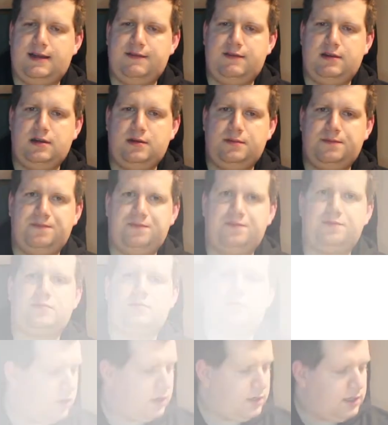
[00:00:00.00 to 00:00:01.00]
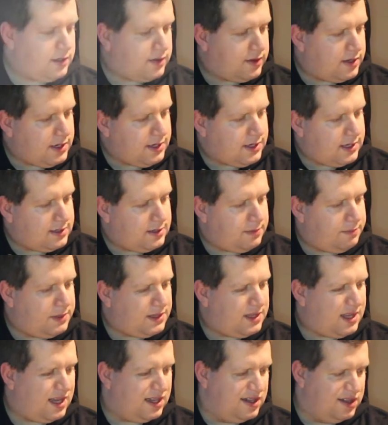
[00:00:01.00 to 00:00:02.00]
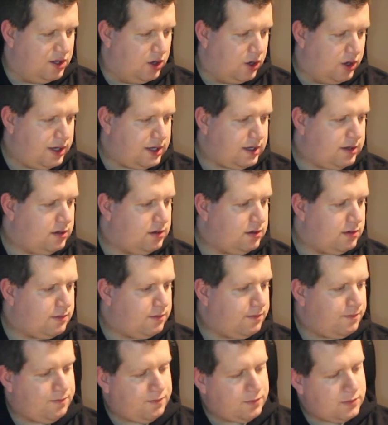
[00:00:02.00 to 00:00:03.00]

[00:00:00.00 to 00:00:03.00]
level. The only thing that's a bit annoying